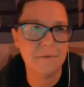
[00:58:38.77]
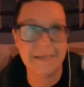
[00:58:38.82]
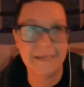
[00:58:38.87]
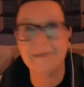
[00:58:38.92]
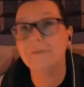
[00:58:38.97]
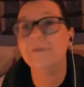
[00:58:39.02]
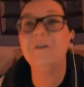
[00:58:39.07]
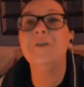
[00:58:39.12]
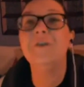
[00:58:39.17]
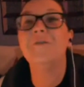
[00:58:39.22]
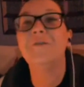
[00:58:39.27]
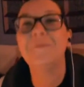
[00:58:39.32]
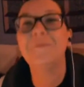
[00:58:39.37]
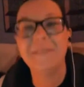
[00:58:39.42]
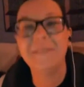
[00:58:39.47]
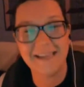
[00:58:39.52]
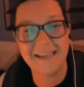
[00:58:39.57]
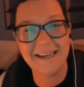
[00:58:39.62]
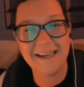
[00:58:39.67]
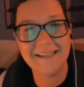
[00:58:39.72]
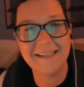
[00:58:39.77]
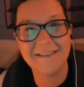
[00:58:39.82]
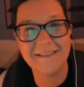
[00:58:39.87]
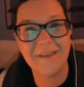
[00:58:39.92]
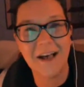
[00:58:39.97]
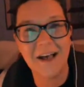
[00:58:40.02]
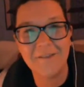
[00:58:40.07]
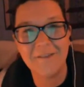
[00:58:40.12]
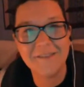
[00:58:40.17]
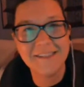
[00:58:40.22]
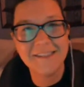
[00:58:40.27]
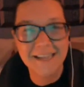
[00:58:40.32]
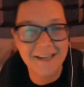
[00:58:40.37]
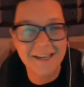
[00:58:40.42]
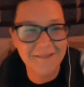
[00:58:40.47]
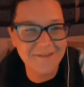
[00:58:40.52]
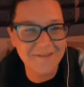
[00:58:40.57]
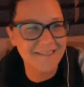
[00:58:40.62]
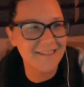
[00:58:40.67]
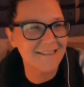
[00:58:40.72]
like, you know, the sightings of Elvis.
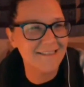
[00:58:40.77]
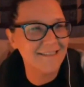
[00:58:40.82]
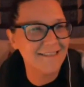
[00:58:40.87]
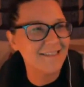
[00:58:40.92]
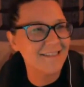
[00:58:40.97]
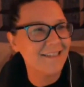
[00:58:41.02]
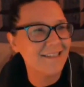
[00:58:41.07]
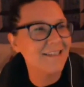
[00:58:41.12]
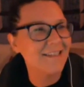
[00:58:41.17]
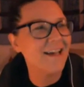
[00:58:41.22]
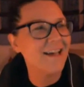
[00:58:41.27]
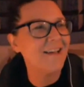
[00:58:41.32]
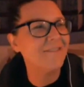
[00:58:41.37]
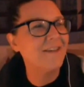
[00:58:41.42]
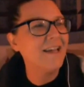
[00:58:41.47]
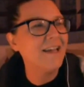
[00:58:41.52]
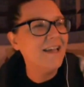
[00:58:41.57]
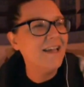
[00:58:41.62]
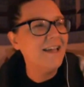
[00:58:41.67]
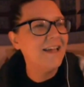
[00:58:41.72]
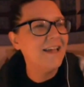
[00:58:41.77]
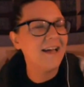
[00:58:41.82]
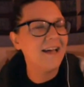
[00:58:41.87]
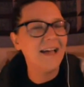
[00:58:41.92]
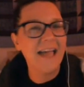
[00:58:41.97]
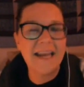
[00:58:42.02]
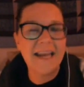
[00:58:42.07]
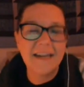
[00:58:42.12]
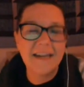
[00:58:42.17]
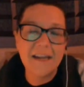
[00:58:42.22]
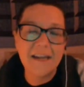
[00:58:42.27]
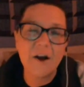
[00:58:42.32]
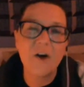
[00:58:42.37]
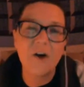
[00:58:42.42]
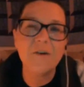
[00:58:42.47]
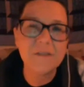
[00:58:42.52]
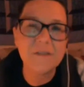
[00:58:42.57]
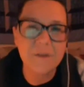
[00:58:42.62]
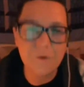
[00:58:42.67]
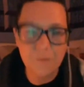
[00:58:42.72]
Elvis is still alive. And it
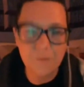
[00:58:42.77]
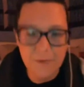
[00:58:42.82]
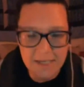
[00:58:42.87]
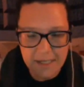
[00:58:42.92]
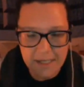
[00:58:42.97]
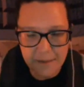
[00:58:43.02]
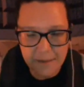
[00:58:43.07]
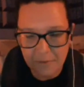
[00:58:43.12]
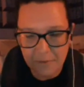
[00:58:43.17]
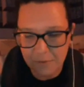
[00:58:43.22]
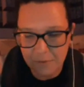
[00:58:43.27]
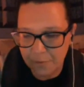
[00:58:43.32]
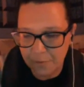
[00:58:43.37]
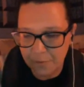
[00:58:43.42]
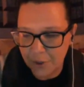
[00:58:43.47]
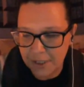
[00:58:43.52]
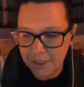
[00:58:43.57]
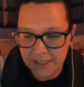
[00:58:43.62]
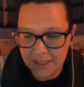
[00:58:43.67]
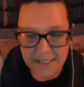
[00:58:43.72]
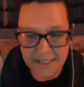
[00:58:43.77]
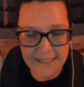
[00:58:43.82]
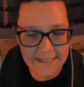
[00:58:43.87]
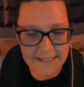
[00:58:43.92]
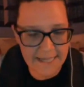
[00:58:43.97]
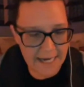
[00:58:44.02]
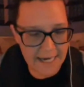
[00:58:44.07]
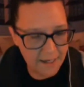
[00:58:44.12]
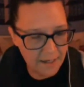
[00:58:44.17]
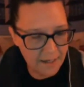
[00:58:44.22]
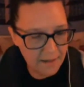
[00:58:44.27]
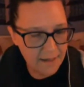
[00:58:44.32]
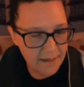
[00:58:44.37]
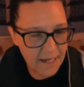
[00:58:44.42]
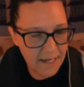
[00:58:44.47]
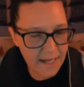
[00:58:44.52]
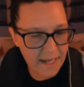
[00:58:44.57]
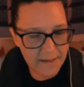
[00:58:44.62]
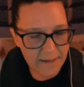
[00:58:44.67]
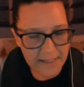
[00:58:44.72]
also, we can put it to the data,
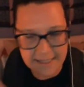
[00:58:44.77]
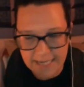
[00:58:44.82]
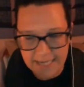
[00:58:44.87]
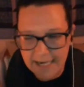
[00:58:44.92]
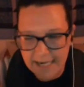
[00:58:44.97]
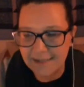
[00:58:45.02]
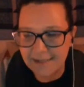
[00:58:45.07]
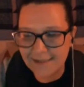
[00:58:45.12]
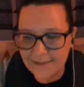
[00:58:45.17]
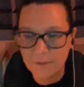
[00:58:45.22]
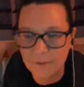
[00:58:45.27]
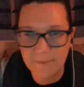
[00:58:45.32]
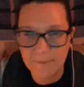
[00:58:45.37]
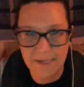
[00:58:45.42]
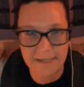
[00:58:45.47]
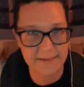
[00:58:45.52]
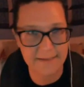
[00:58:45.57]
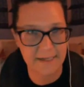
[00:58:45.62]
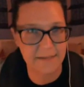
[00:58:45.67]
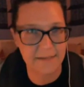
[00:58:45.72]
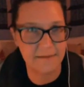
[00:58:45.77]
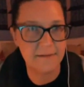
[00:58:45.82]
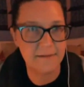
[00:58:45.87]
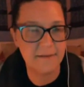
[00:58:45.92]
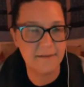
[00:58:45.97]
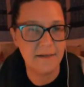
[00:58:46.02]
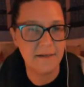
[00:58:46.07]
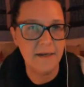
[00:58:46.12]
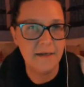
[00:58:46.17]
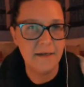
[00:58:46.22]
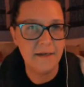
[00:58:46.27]
and the data still makes sense.